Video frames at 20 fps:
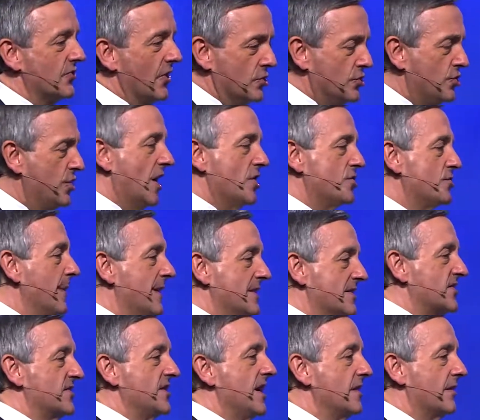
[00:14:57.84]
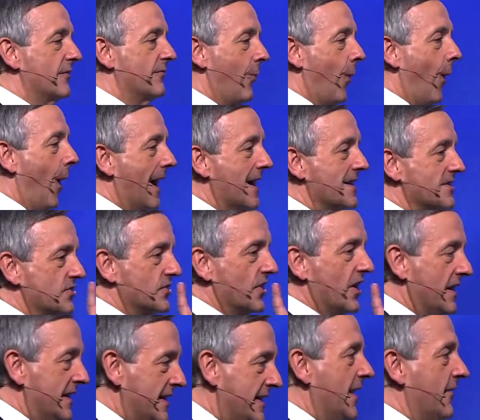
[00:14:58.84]
the judgment seat of Christ
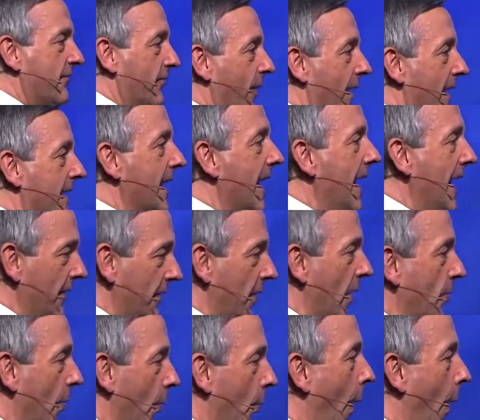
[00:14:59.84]
different than the